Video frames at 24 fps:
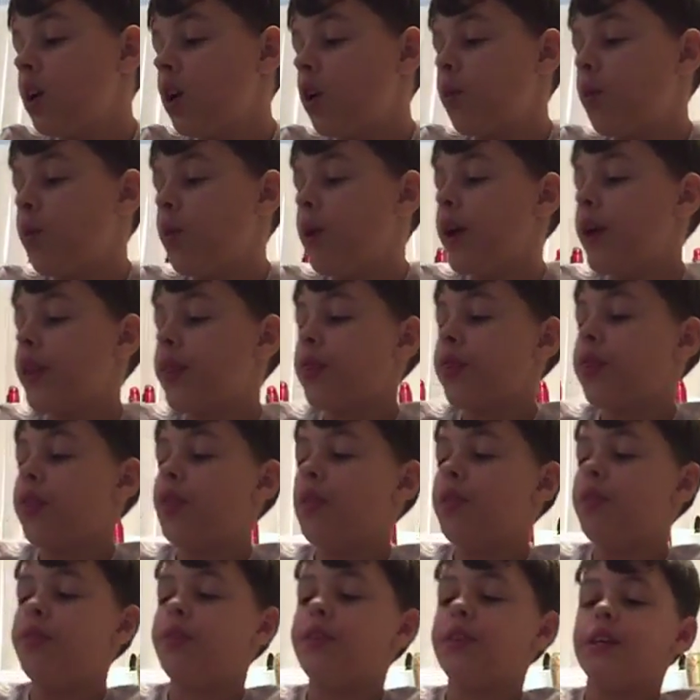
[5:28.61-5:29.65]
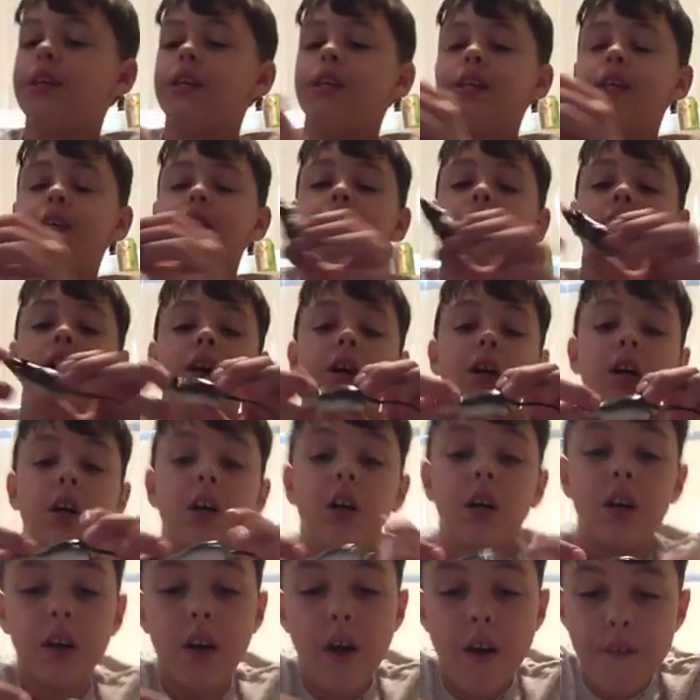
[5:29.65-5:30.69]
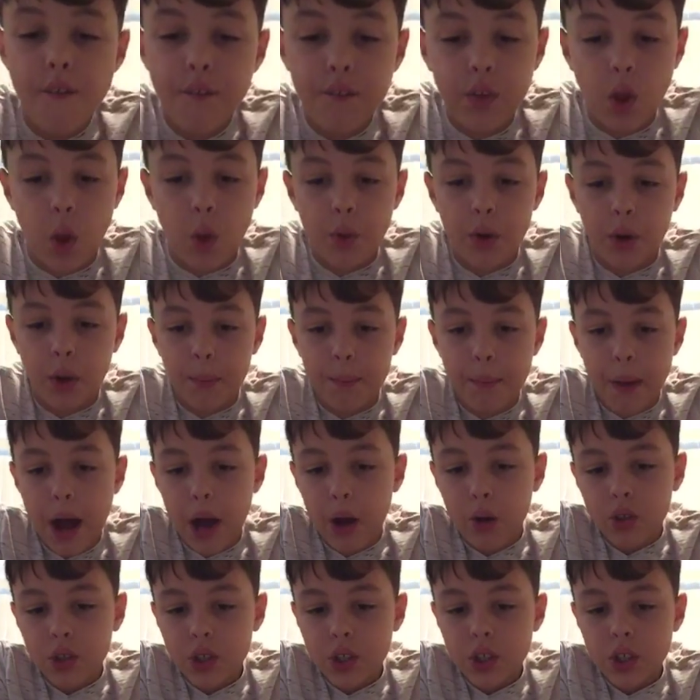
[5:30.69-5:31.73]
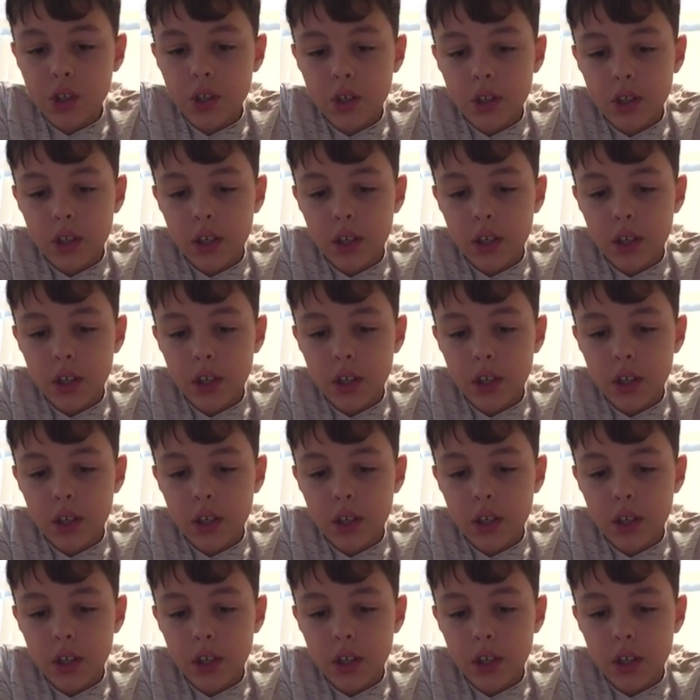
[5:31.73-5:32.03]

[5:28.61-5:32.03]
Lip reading: with the floater mouse.